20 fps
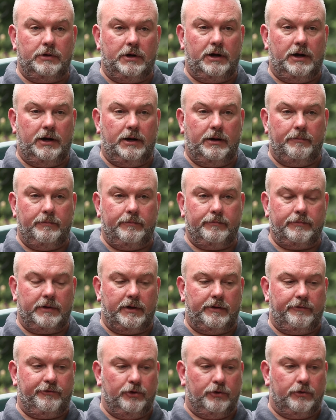
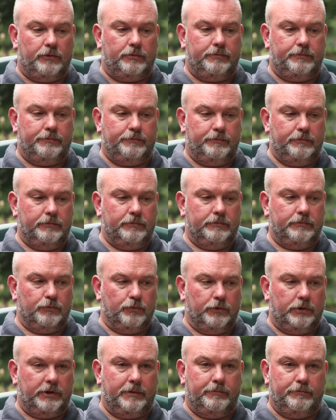I feel
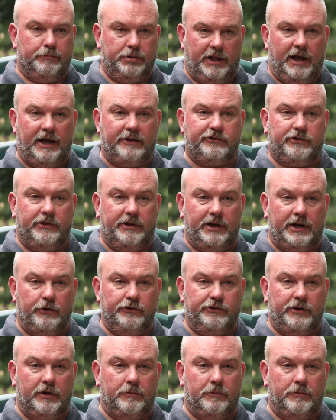really blessed that I was